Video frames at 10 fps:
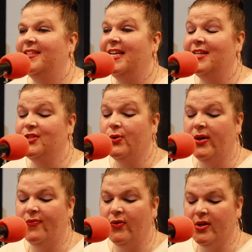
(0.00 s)
Yeah. So
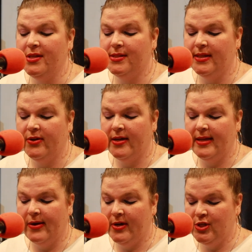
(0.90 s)
if you're considering
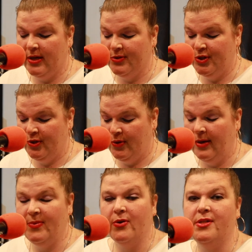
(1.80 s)
that, reach out to.
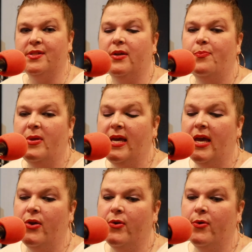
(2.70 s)
There is a
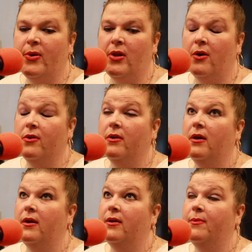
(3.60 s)
PKU community or
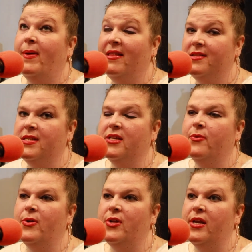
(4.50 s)
Palynziq
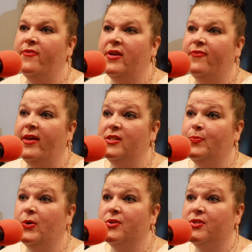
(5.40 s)
community via
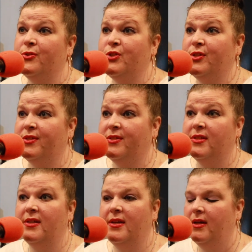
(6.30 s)
Facebook. So
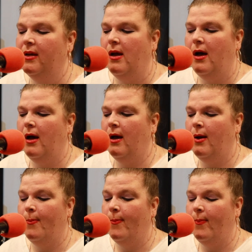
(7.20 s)
just
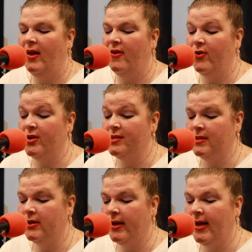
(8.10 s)
if you're
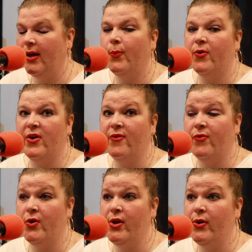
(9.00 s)
considering it, we're there
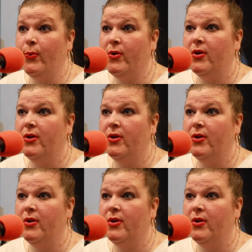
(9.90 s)
for you.